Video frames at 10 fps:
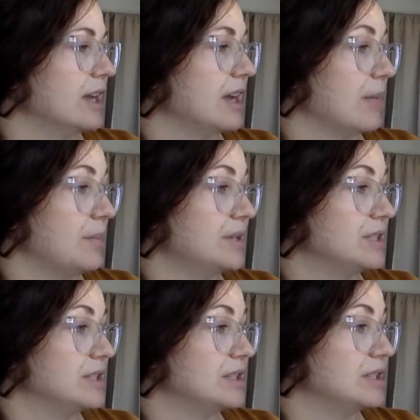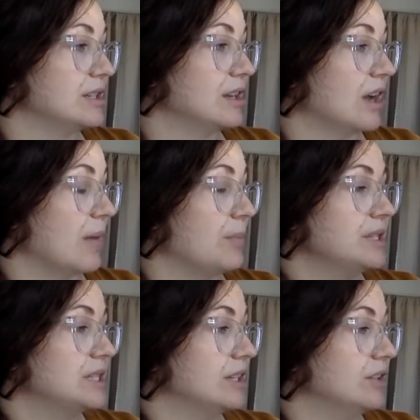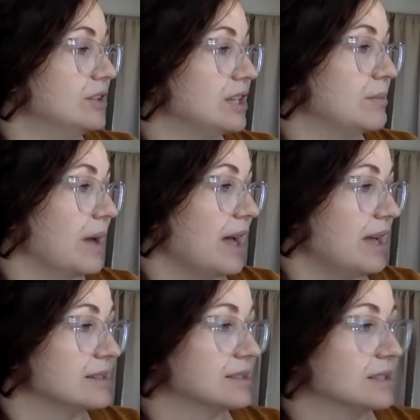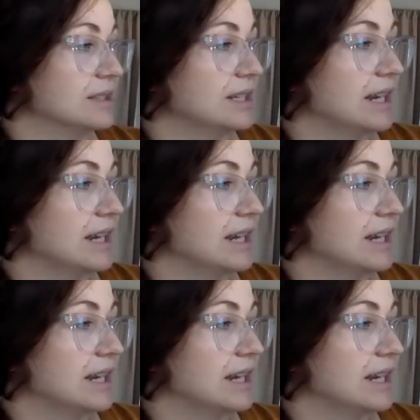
up until he passed. In